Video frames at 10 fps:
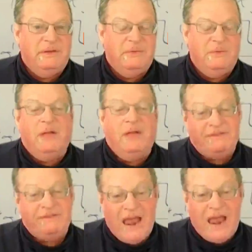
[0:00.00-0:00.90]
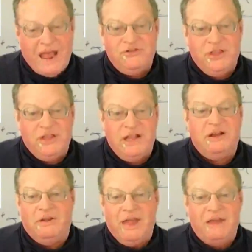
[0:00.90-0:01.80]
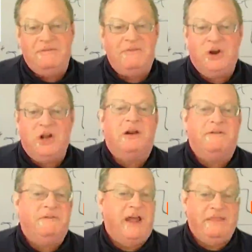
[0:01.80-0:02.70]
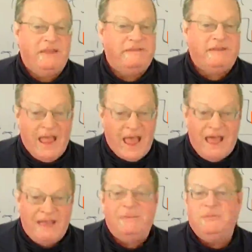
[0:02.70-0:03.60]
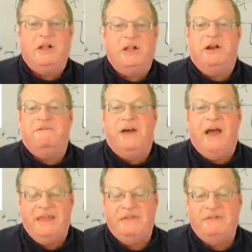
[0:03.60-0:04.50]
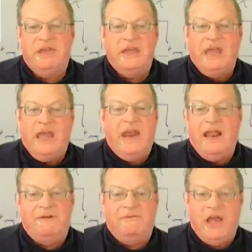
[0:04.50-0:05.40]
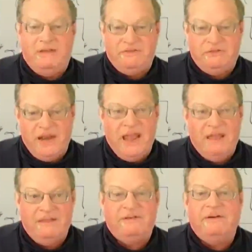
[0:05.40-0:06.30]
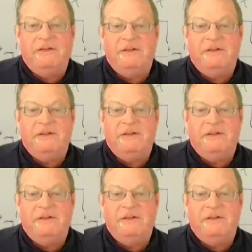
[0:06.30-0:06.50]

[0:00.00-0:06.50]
Well, that's not actually clear. They've never clarified this. I asked them to clarify this, and I never got a straight answer.